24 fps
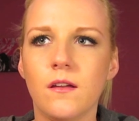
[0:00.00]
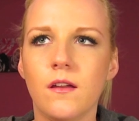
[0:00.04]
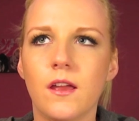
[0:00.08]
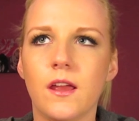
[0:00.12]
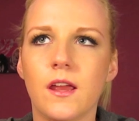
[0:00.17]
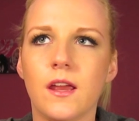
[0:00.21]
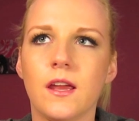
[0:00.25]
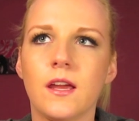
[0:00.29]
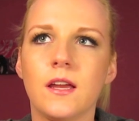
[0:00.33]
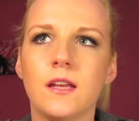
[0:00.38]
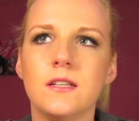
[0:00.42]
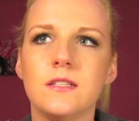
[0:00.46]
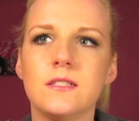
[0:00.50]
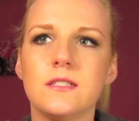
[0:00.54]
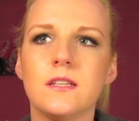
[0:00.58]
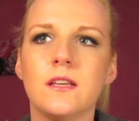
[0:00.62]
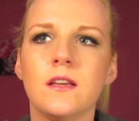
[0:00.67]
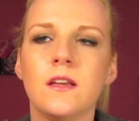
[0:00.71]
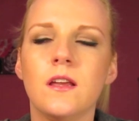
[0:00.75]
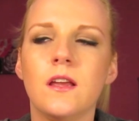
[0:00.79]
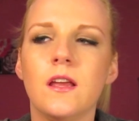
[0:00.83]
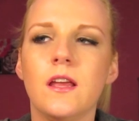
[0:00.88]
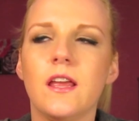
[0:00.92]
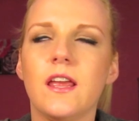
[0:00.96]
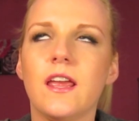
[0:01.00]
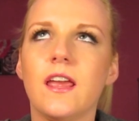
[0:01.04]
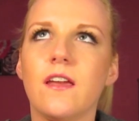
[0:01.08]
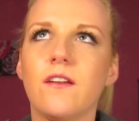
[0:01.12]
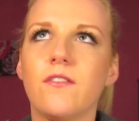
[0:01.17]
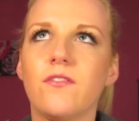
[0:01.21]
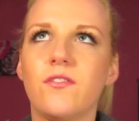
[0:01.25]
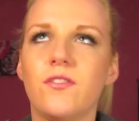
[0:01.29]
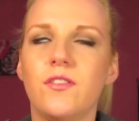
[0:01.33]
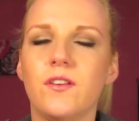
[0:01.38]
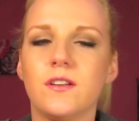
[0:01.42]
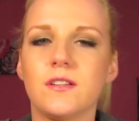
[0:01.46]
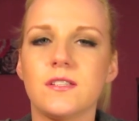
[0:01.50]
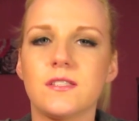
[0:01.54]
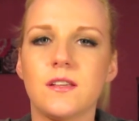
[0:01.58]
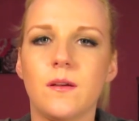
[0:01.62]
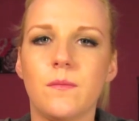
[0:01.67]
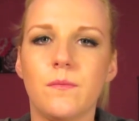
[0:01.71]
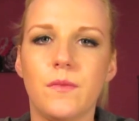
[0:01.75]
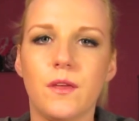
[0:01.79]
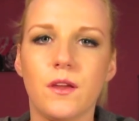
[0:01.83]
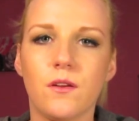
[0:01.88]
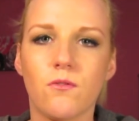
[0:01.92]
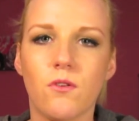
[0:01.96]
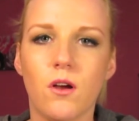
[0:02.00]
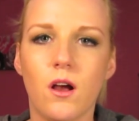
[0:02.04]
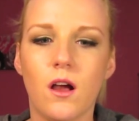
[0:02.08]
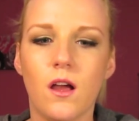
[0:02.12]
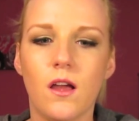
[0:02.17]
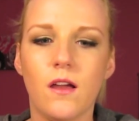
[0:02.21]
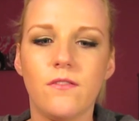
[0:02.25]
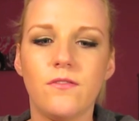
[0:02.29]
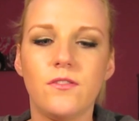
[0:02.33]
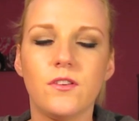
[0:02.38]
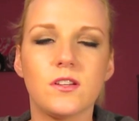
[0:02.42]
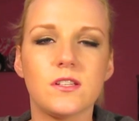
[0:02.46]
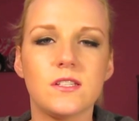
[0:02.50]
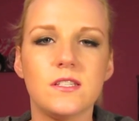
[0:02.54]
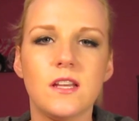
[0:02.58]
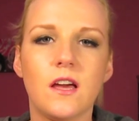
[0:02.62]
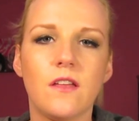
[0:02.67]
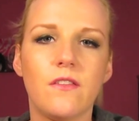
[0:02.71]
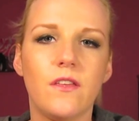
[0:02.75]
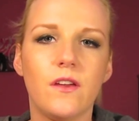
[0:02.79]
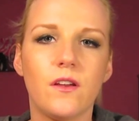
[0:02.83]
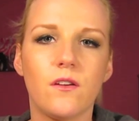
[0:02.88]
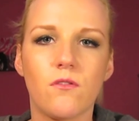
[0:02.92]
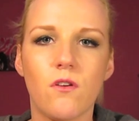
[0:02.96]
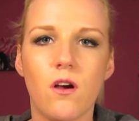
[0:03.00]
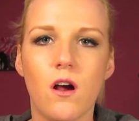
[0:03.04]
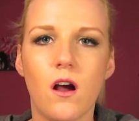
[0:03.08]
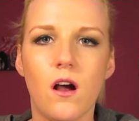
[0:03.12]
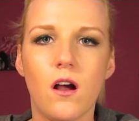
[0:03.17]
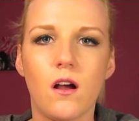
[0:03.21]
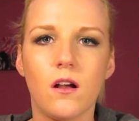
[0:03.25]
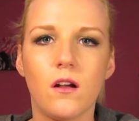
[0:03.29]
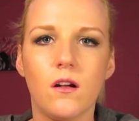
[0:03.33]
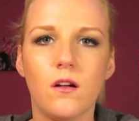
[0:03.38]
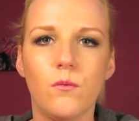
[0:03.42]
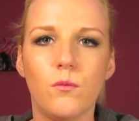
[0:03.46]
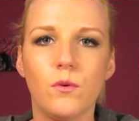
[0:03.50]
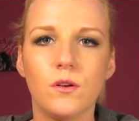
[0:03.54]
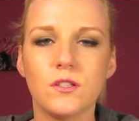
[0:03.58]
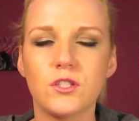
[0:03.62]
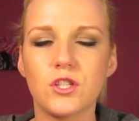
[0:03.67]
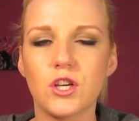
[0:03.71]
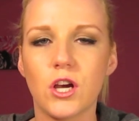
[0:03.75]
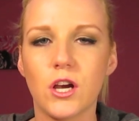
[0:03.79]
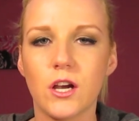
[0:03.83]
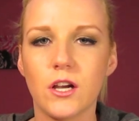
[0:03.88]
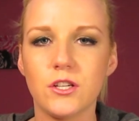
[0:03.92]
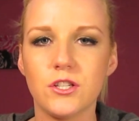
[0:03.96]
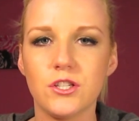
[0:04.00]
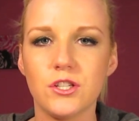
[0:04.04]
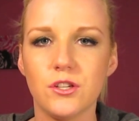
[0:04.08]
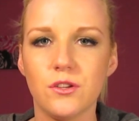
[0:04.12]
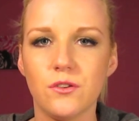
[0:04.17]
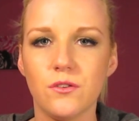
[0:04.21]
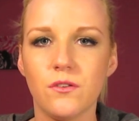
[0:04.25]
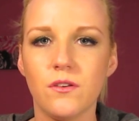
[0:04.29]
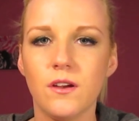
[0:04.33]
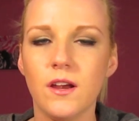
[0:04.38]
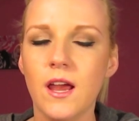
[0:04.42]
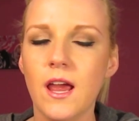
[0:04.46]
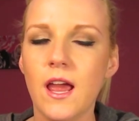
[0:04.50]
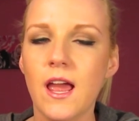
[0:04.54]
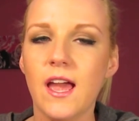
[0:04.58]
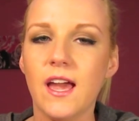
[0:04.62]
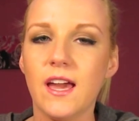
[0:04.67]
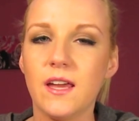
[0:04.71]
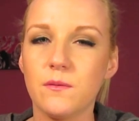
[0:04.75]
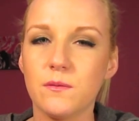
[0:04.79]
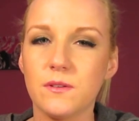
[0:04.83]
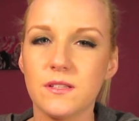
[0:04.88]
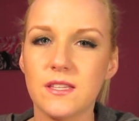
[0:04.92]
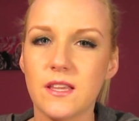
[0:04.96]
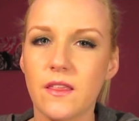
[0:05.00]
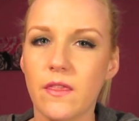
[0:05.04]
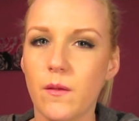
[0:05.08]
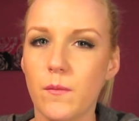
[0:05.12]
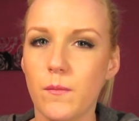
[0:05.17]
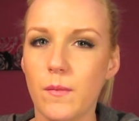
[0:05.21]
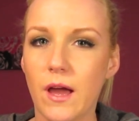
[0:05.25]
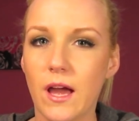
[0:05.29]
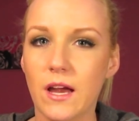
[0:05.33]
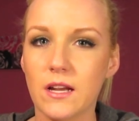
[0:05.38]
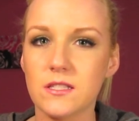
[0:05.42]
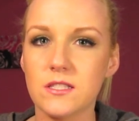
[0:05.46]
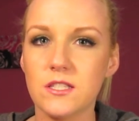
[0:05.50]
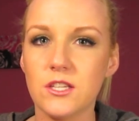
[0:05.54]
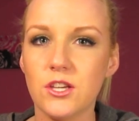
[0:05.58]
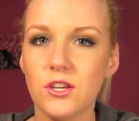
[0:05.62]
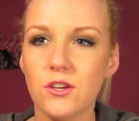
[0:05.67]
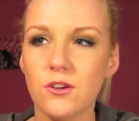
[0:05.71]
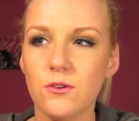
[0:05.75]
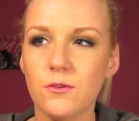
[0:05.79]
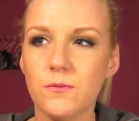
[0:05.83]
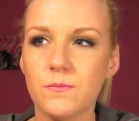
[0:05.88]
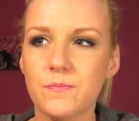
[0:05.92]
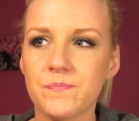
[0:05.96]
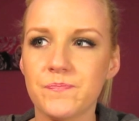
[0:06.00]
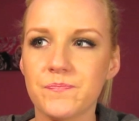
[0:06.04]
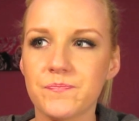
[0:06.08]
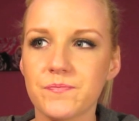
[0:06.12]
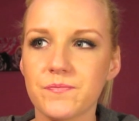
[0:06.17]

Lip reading: and if there's something wrong, if there's nothing wrong, we'll charge you and we'll send them back to you.